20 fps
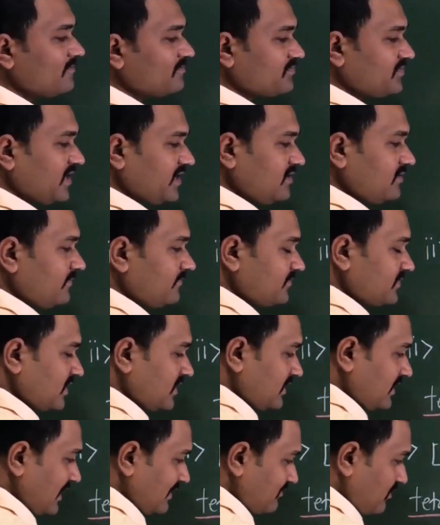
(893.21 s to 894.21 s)
then the
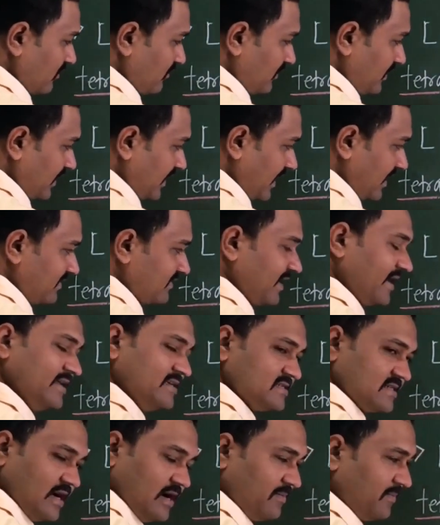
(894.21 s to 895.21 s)
name of ligand, that
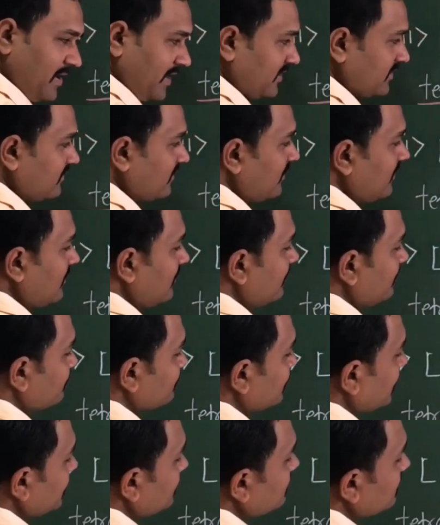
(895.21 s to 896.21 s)
is amine,
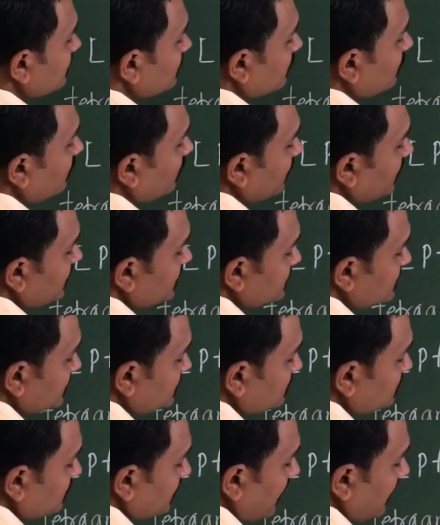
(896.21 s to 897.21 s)
then chlorine is a 2